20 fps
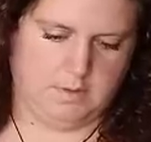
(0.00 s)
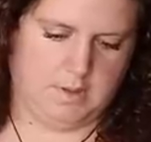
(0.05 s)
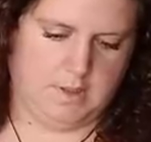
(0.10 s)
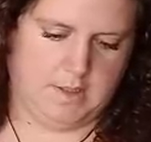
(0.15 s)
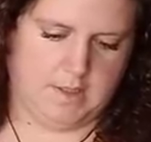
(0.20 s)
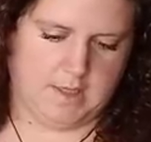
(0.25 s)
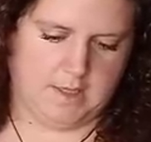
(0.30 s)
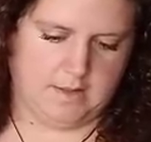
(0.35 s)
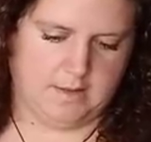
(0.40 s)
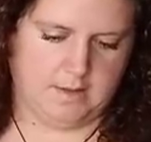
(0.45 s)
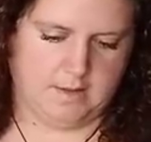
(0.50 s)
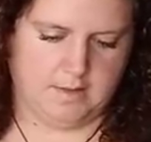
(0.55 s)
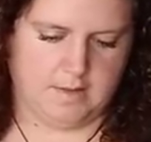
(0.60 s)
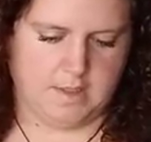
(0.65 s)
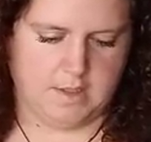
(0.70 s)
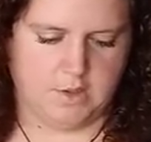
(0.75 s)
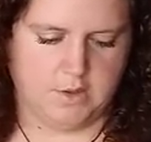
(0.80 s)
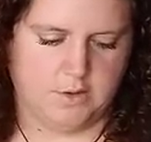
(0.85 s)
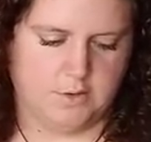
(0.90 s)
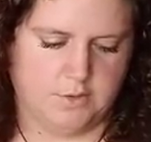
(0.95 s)
And
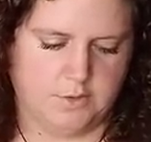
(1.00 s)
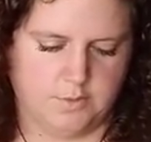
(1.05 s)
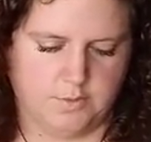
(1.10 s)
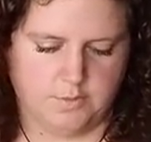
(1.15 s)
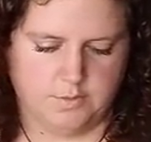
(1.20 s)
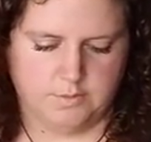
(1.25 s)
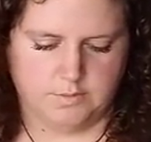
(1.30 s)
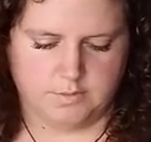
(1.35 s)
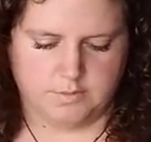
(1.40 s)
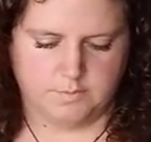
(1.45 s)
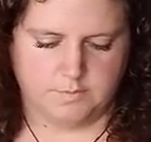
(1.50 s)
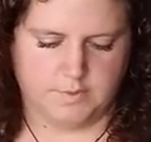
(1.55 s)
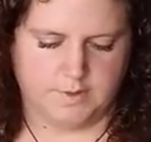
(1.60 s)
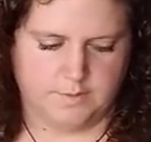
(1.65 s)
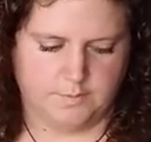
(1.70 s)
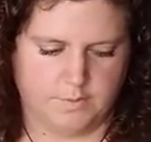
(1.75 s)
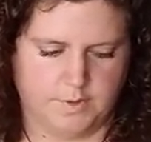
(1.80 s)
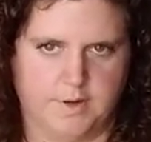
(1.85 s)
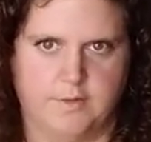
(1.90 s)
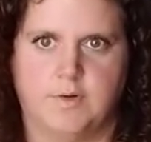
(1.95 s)
then you go do
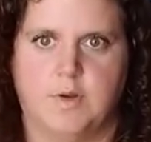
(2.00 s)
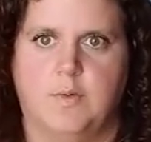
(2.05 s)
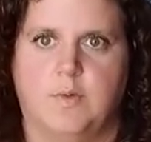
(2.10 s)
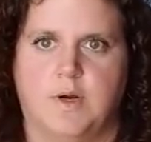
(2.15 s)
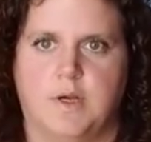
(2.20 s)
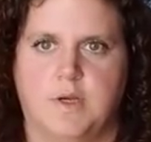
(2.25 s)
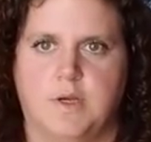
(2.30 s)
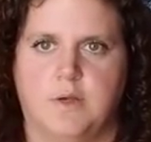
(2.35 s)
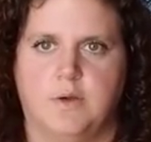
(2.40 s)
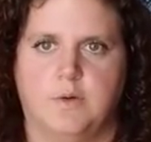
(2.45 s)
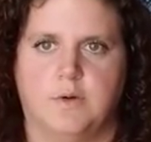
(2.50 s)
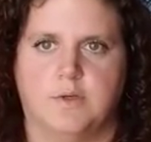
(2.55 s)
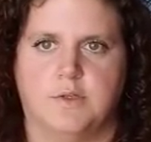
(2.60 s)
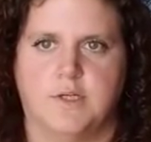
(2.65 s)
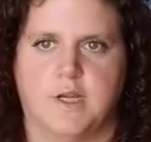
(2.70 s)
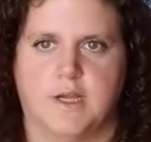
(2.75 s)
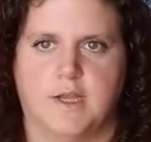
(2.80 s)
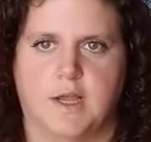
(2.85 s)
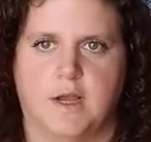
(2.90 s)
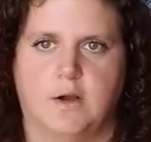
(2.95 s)
whatever you want to do, or
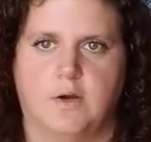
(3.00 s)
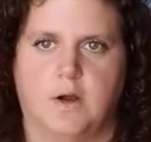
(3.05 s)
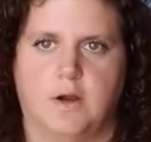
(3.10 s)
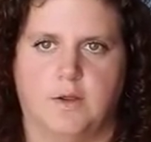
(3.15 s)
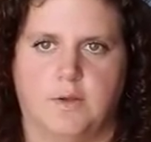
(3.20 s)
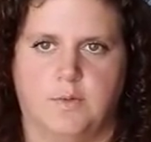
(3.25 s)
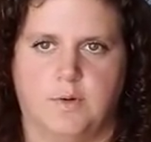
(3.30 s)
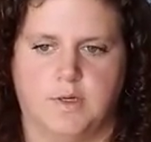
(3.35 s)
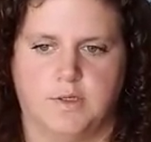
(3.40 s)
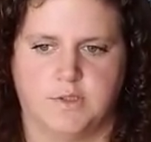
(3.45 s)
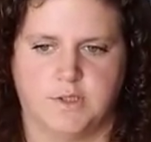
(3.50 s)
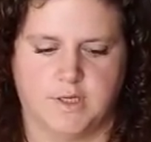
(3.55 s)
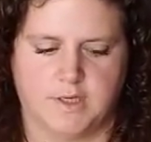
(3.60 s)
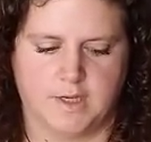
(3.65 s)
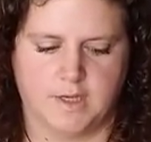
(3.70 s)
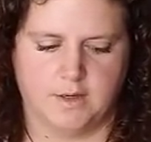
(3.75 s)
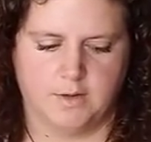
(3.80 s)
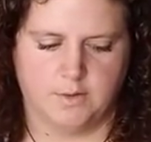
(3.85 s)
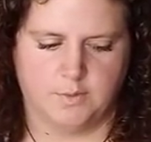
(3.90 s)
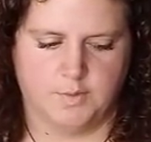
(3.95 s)
check out how you want to check
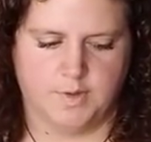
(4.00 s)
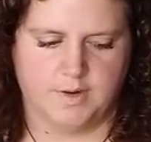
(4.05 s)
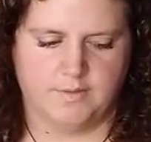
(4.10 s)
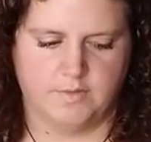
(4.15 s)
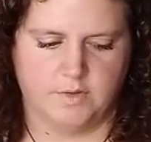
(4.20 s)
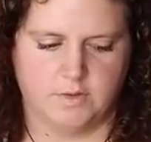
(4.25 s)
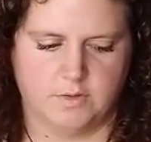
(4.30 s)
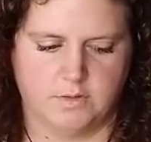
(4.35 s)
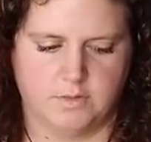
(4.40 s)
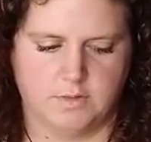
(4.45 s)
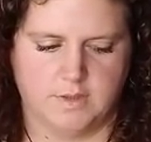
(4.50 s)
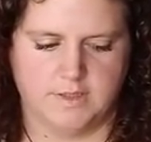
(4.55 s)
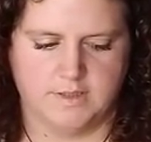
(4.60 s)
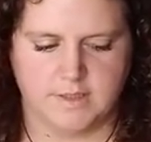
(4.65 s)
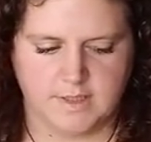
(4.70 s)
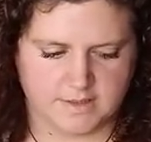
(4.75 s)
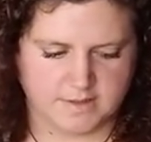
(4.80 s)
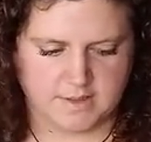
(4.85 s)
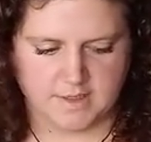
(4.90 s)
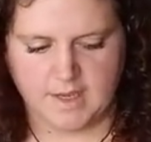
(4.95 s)
out, or whatever.
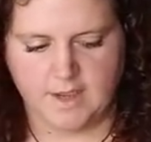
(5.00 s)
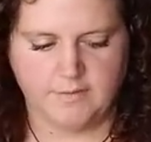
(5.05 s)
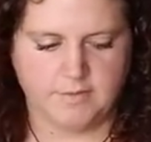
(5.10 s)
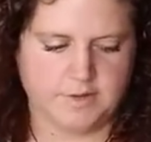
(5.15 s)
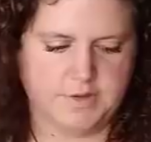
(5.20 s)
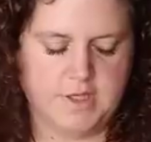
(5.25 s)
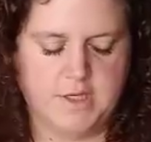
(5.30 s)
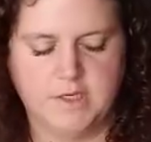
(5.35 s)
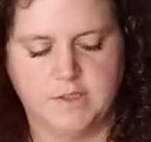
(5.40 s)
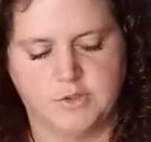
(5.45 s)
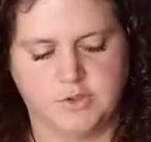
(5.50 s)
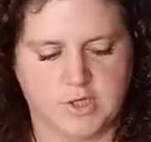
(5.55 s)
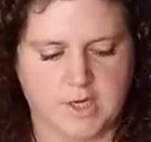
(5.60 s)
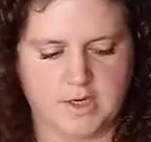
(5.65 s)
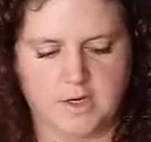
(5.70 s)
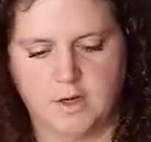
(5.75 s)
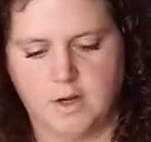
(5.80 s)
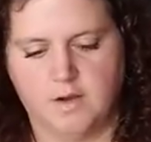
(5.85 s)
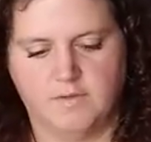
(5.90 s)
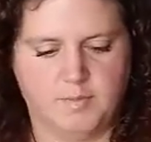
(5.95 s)
It's like everything is
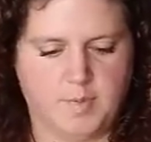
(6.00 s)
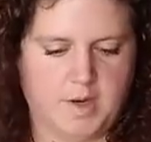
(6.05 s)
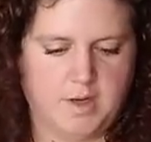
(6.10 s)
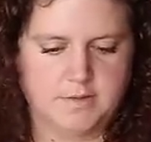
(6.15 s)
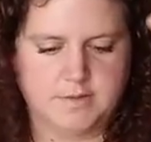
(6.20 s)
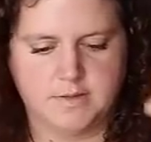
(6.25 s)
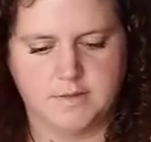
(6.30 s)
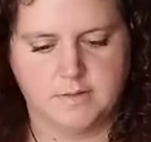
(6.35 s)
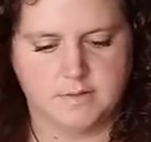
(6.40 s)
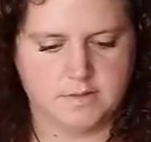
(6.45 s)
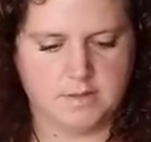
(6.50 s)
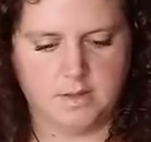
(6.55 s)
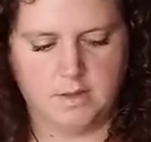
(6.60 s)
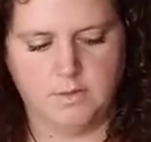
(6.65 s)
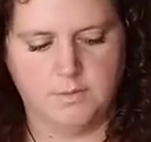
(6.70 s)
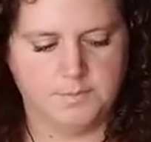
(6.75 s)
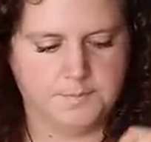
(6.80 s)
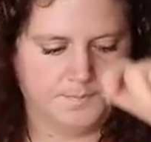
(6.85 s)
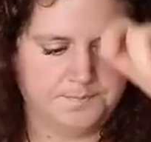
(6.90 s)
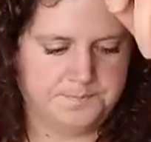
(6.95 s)
checking off boxes to
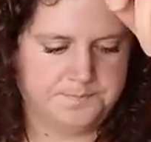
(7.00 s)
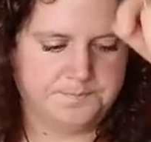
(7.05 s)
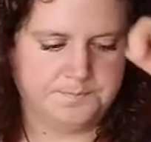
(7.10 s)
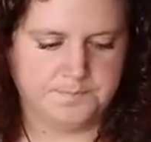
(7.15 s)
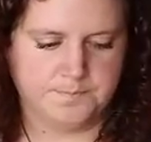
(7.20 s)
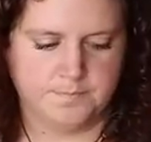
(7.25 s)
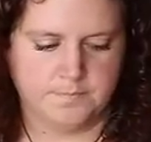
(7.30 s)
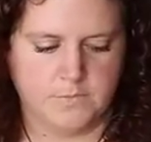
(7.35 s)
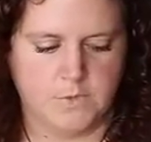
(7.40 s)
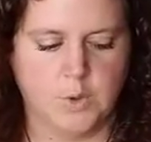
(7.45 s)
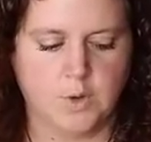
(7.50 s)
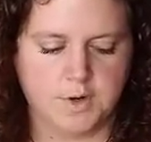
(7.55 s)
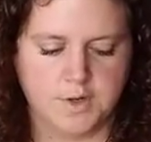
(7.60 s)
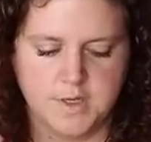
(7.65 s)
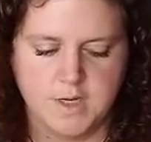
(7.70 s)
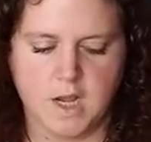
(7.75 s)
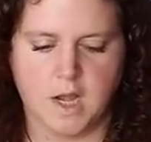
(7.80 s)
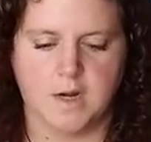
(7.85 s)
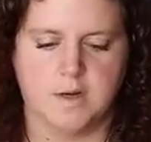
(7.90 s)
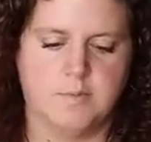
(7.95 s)
you. You are
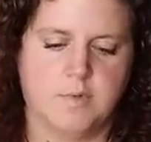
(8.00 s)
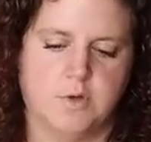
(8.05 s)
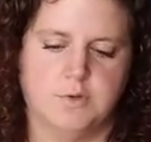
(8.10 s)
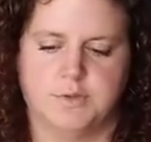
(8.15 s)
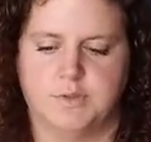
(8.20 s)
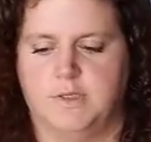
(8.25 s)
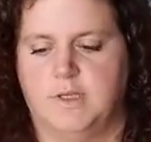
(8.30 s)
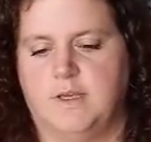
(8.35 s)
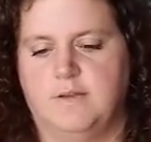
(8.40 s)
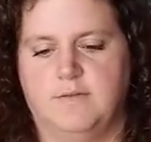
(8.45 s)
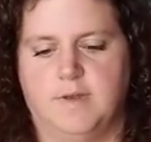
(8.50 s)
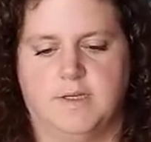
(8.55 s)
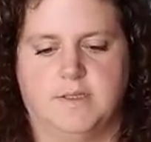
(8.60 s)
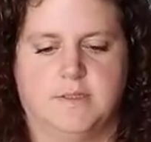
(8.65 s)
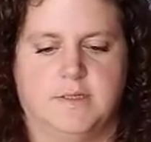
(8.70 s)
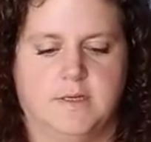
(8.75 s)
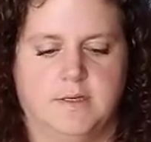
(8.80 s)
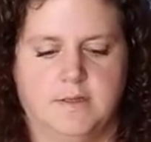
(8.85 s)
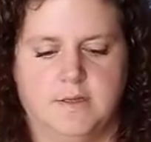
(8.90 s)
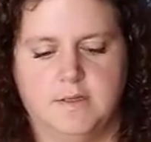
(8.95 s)
not emotionally
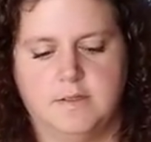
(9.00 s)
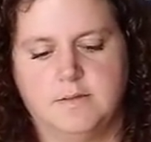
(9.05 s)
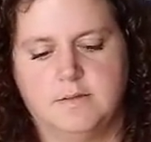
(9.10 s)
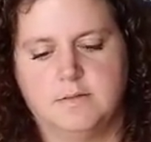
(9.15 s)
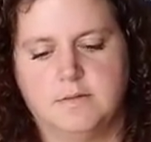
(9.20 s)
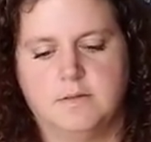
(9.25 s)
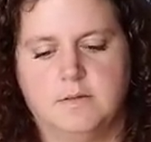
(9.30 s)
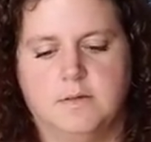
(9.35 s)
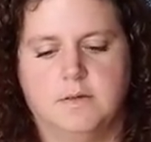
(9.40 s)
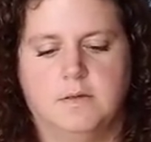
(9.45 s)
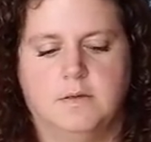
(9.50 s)
invested in this.